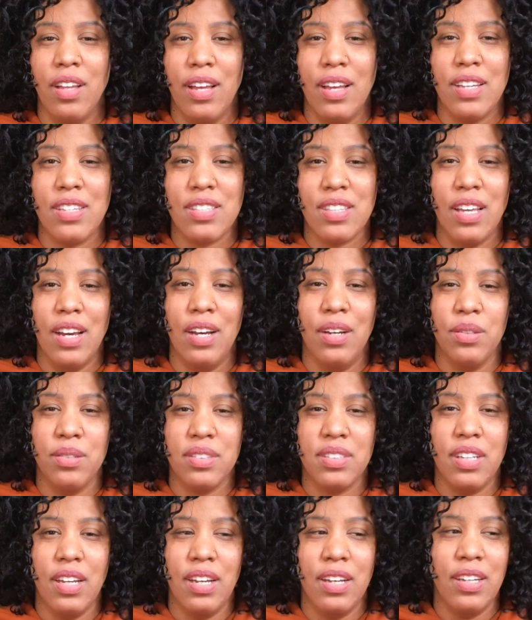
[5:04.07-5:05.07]
as the
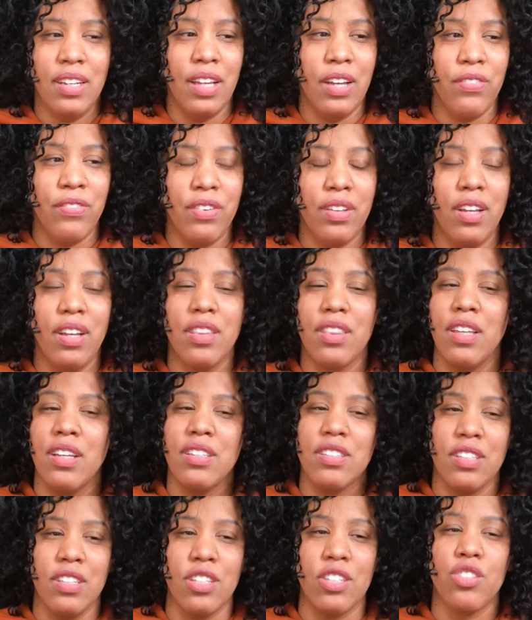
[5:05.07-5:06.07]
outside. I feel like
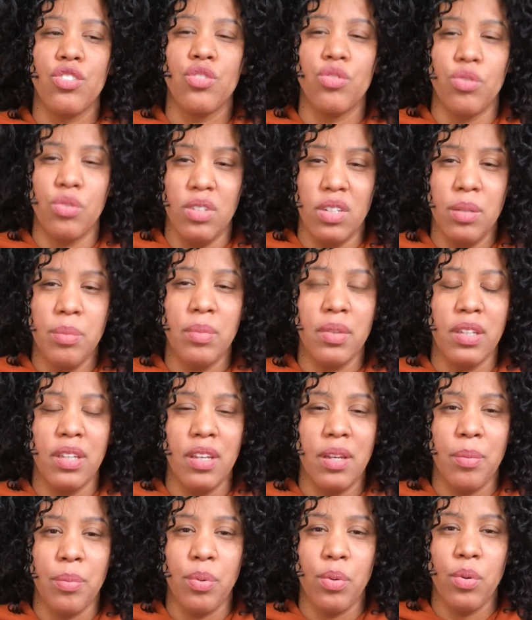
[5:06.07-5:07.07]
that's extremely
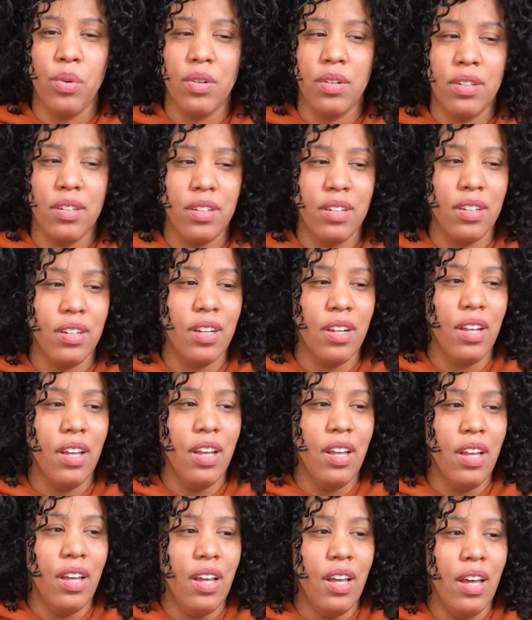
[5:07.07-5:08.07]
important,
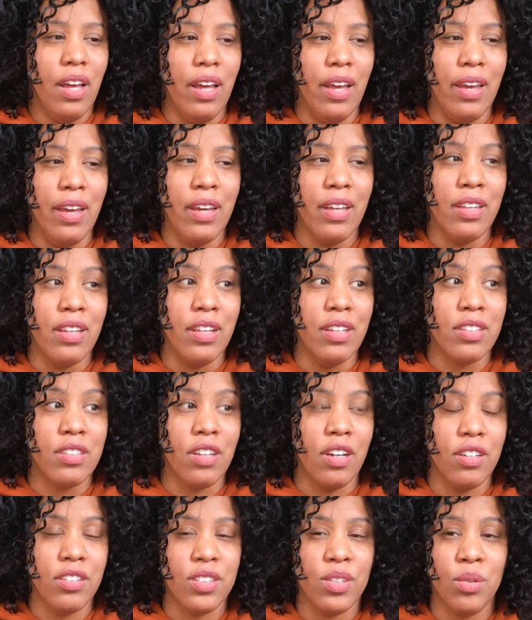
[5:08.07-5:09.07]
and it's
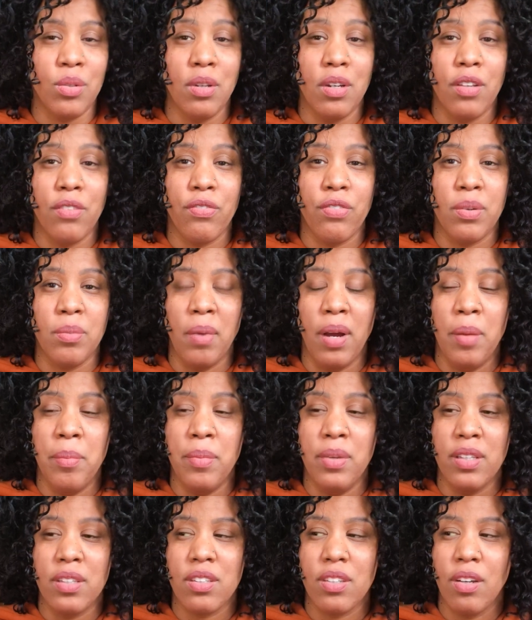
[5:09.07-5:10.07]
also good for my
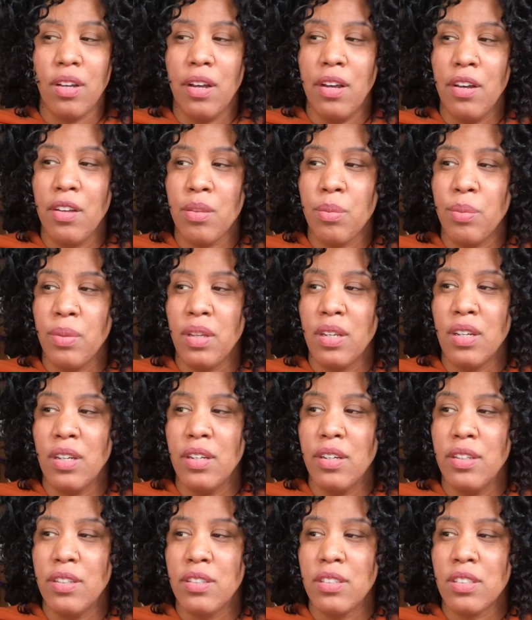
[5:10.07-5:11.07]
mental health,
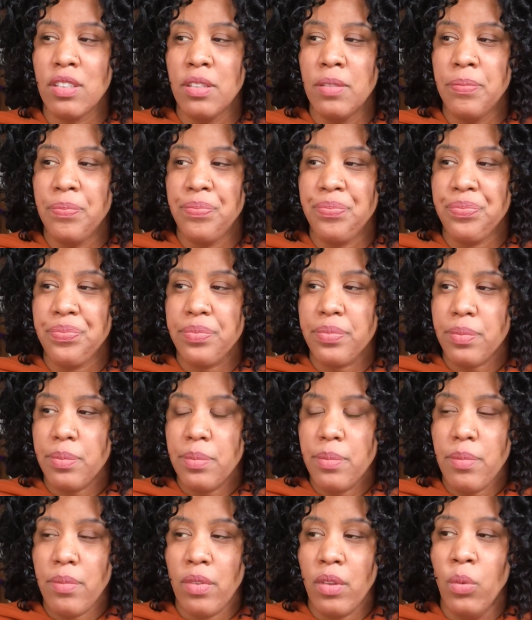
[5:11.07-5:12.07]
because
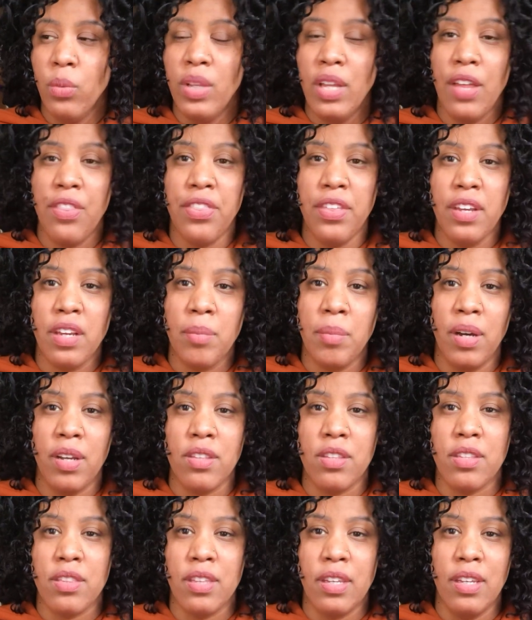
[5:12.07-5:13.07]
when I think about
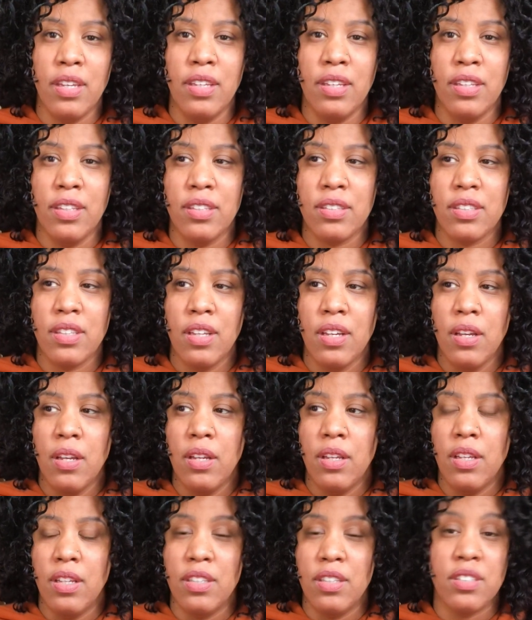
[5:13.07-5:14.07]
the things
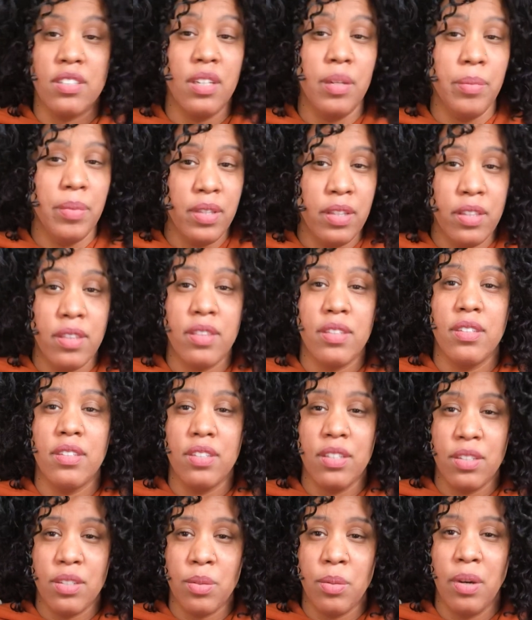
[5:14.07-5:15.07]
and some of the
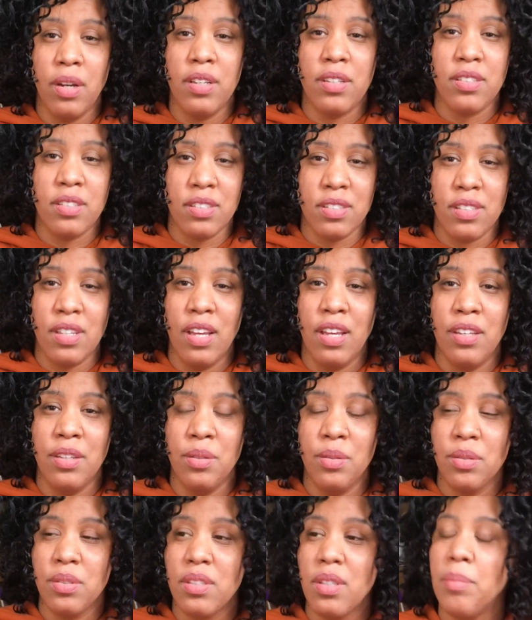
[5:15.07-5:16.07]
situations that
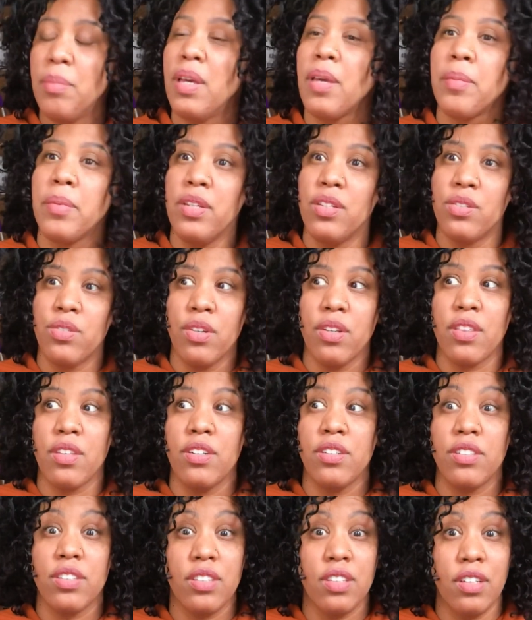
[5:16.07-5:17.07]
used to make me drink, they're
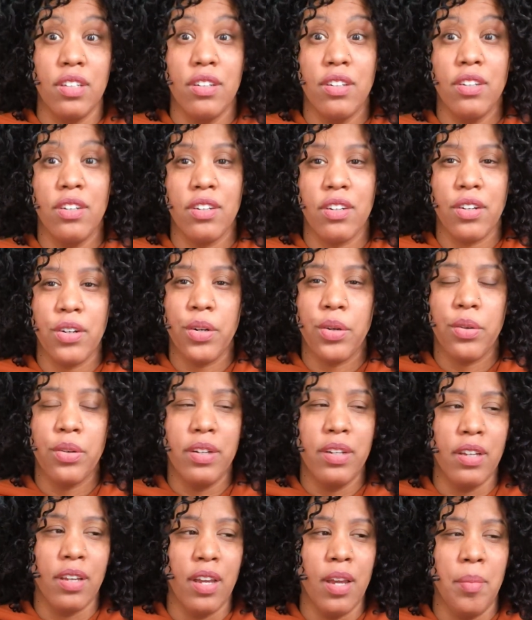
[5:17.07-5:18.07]
still
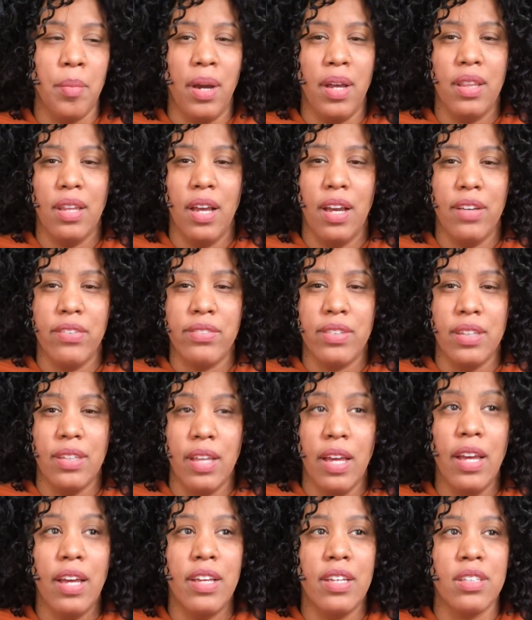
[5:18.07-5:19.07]
occurring in my life
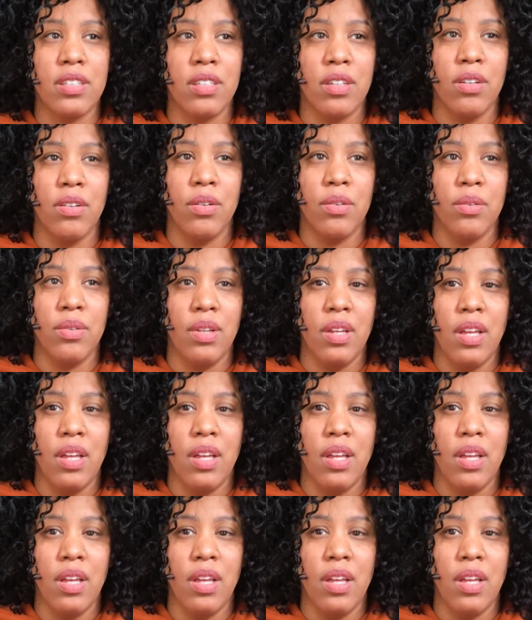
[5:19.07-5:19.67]
today. So